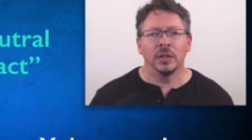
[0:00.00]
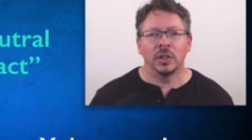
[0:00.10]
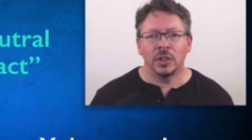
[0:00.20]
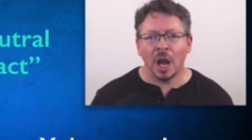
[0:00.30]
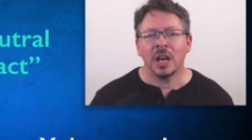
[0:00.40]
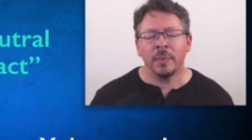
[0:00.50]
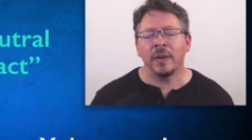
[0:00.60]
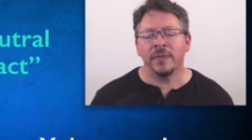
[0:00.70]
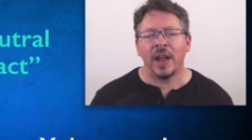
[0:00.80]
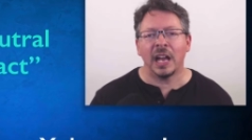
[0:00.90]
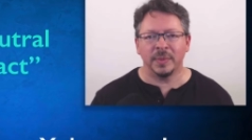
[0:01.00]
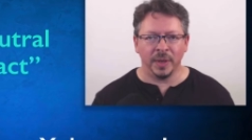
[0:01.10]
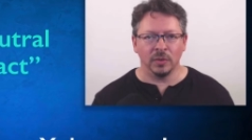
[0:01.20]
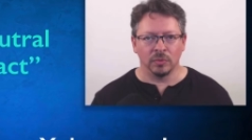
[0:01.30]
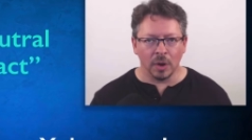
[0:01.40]
To talk about facts
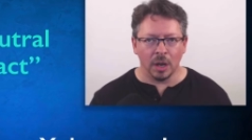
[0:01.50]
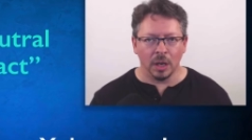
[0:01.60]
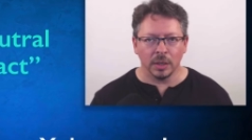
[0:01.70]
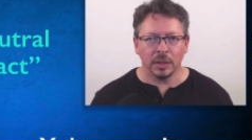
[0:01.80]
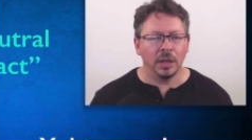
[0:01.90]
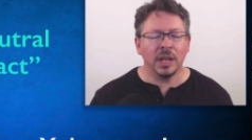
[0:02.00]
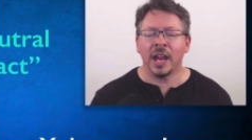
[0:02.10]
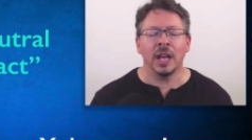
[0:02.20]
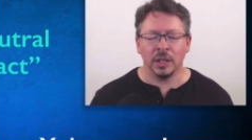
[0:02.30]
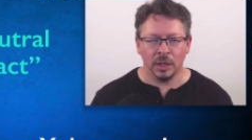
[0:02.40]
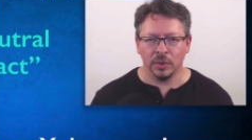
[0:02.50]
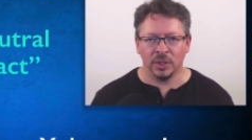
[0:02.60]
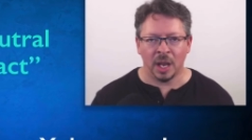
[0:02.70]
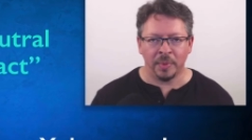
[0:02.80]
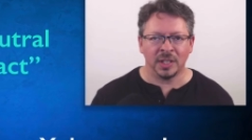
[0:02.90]
being wrong, you can't use
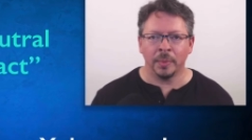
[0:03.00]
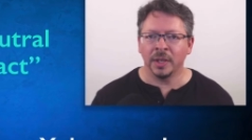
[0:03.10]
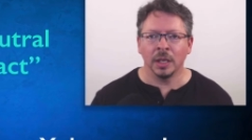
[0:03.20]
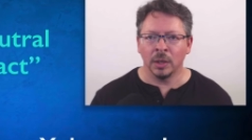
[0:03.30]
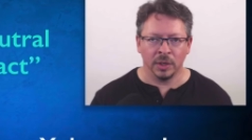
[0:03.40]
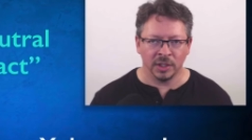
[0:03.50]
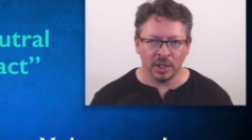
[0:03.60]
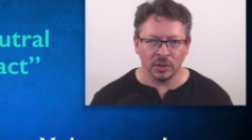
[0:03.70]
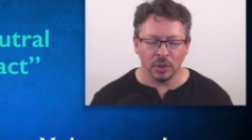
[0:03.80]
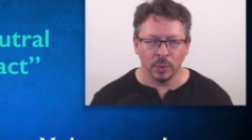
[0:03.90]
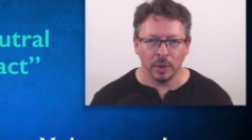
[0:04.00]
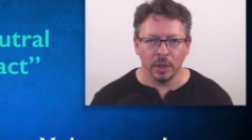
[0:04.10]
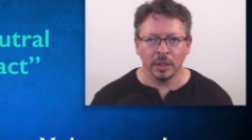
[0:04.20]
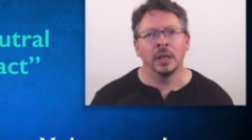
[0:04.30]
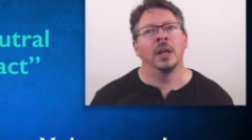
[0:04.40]
the epistemically loaded sense of the word,